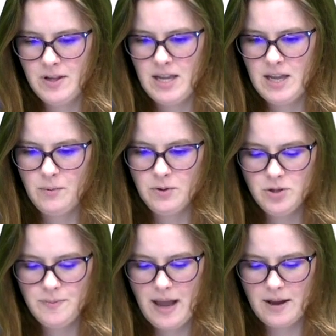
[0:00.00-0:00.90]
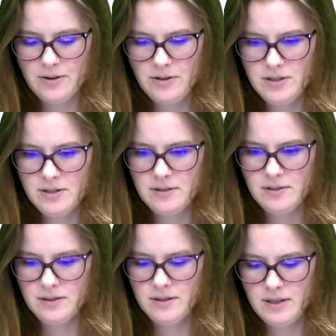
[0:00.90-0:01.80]
It will do patterns.
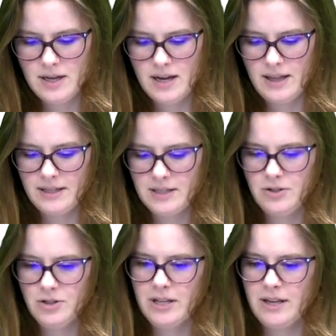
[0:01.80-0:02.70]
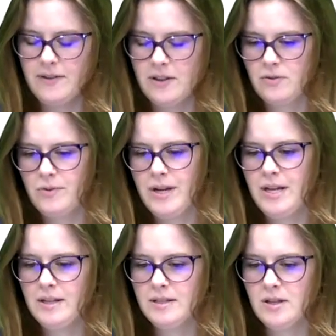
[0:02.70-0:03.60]
I like to usually give it 3,
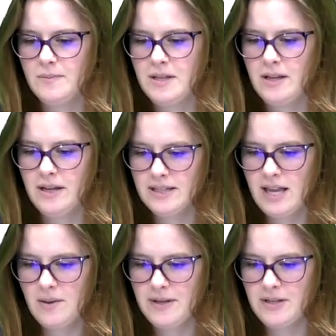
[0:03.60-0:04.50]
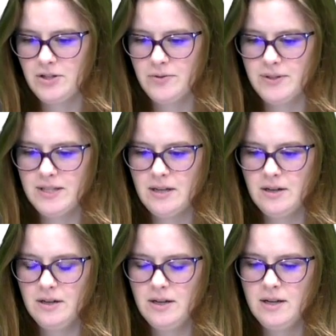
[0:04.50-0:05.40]
so I'm telling it to count by 2s
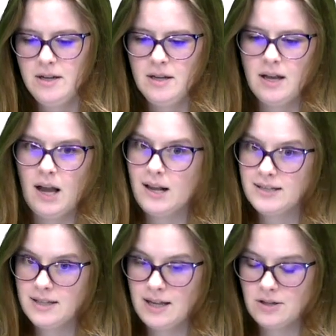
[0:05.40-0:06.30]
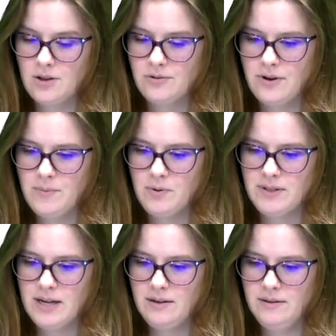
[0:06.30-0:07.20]
here. I select all 3, pull
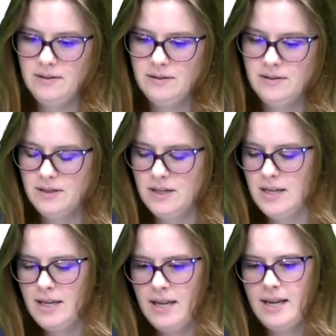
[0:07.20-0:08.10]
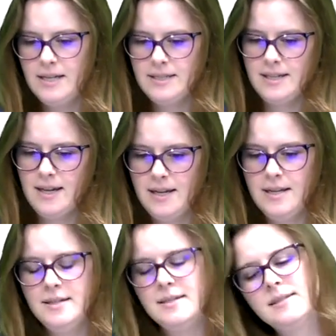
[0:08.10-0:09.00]
down. It
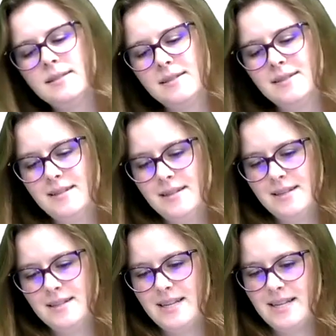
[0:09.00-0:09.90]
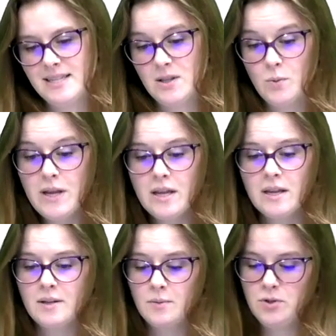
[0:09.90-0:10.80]
does days of the week,
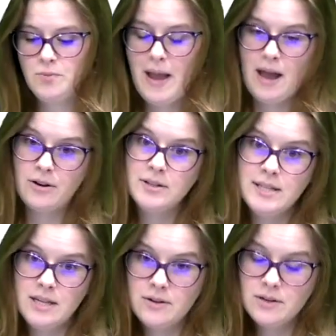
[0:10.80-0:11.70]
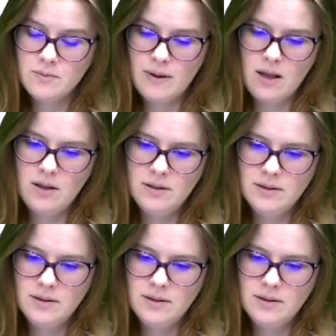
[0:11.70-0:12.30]
and it will do patterns here as well.